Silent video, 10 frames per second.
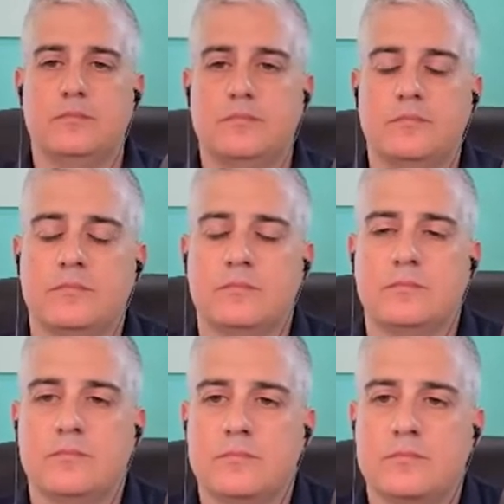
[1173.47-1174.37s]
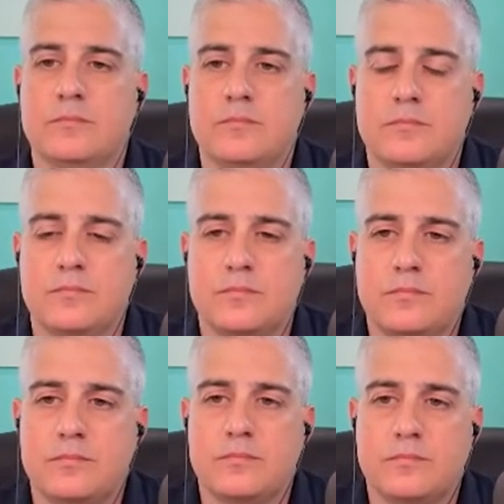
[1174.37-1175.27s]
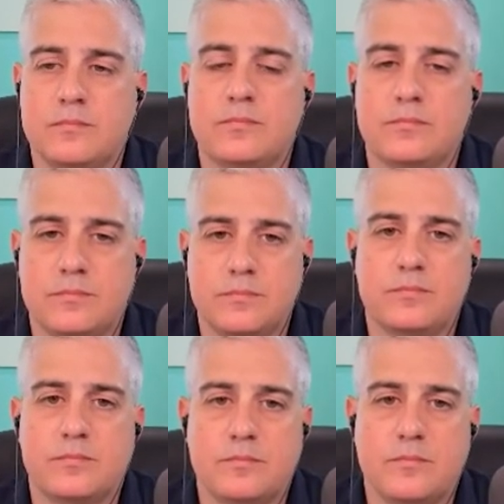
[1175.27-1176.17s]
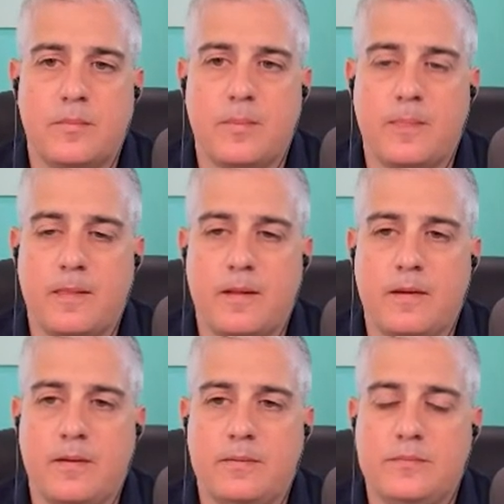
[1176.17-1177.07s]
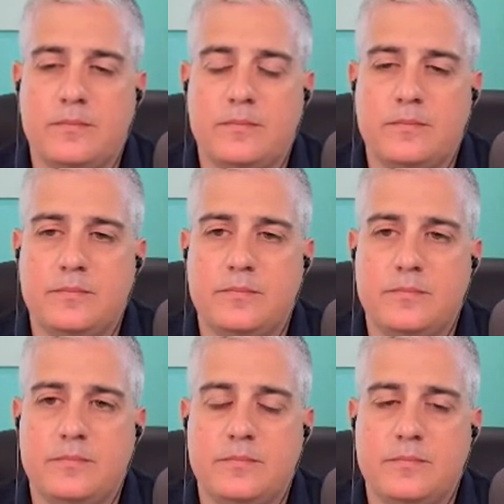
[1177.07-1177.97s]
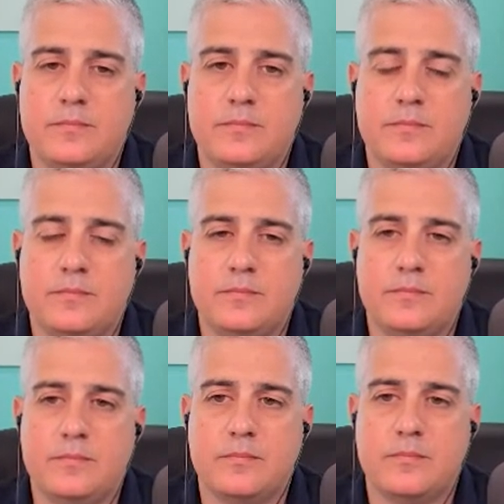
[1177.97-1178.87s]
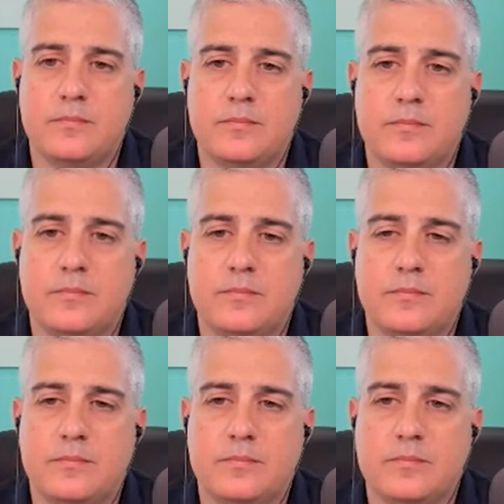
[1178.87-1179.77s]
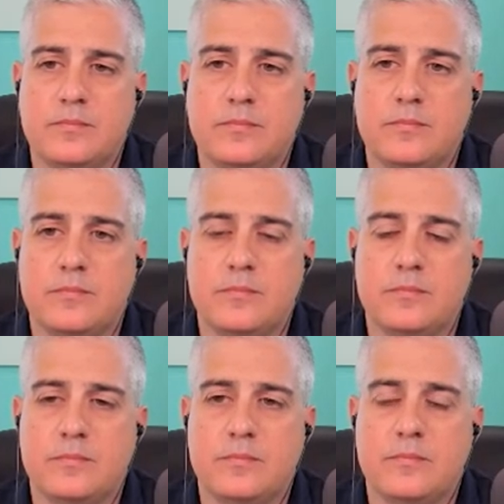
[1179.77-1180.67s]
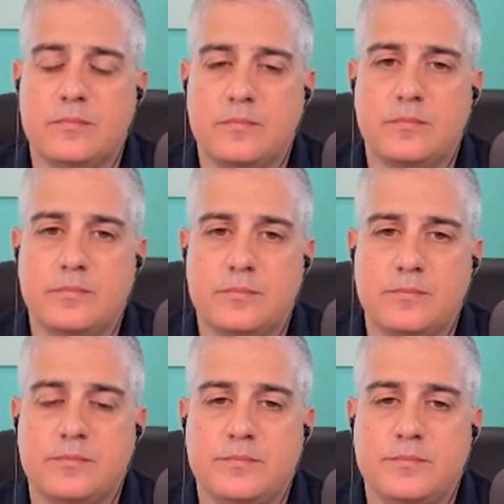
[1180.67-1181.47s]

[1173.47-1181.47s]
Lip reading: (silent)